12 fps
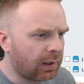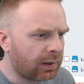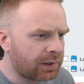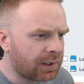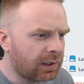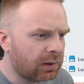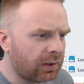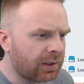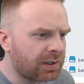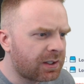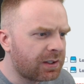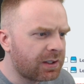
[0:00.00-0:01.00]
and I'll take a look.
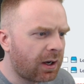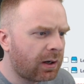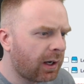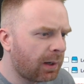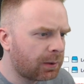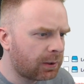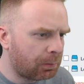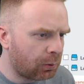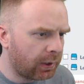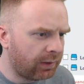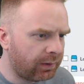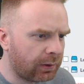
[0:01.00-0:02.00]
It says unable to
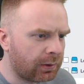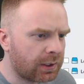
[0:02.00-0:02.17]
preview.